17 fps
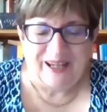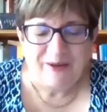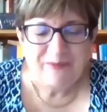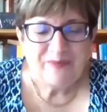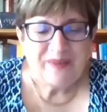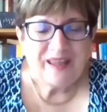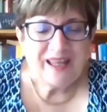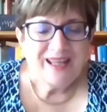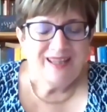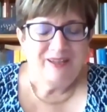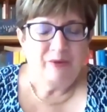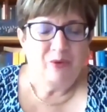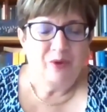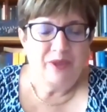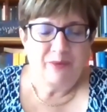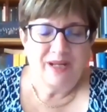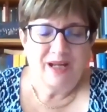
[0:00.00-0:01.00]
Yeah,
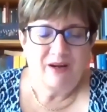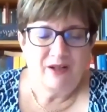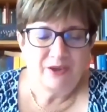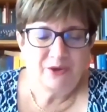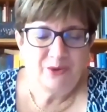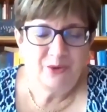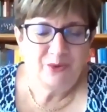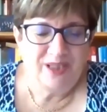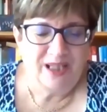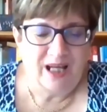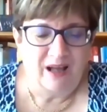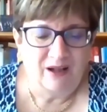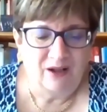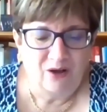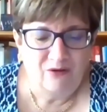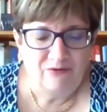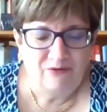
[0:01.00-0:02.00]
with regard to the
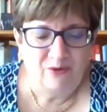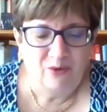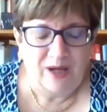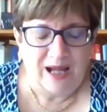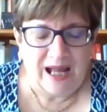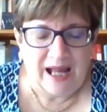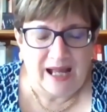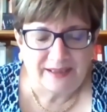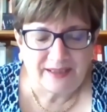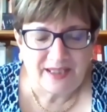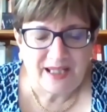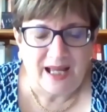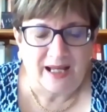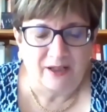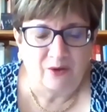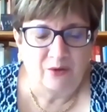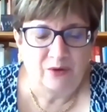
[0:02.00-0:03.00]
unlawful acts
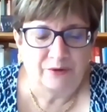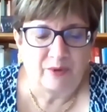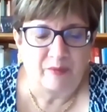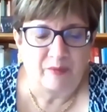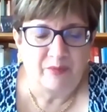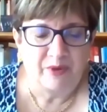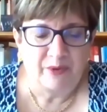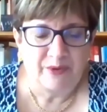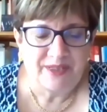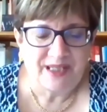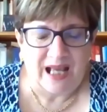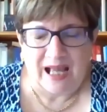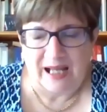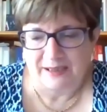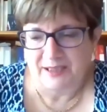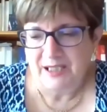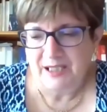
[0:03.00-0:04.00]
and ultra-virus
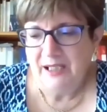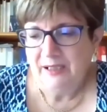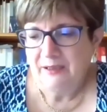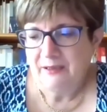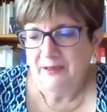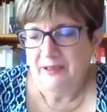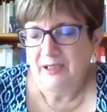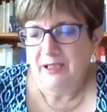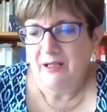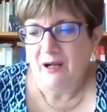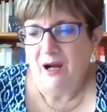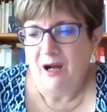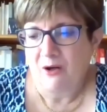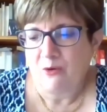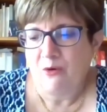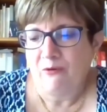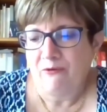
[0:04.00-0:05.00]
act, there
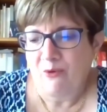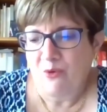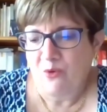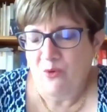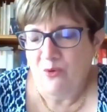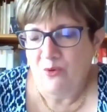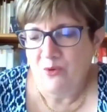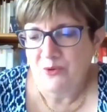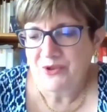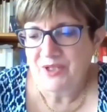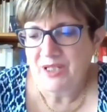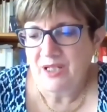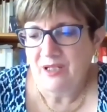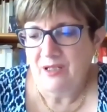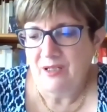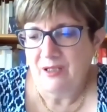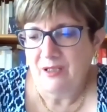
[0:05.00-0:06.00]
are of course